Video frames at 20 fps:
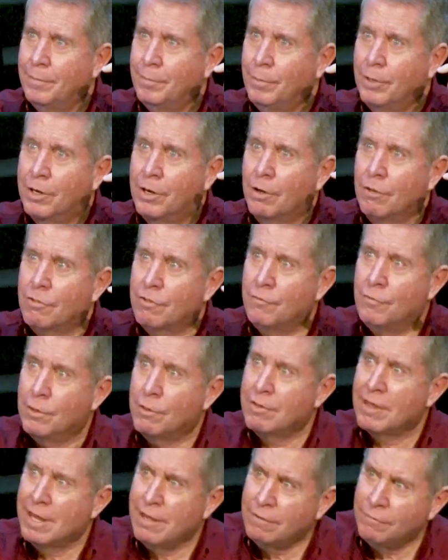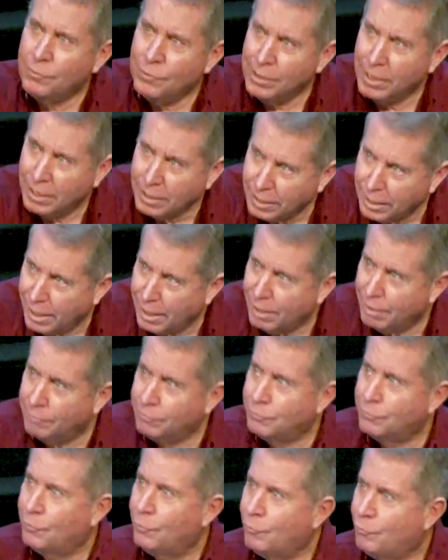because of His infinite
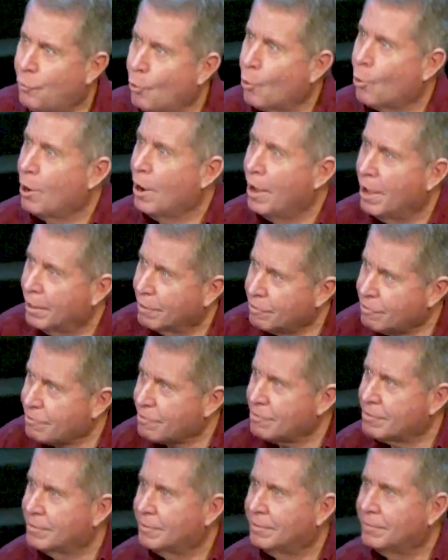love for us,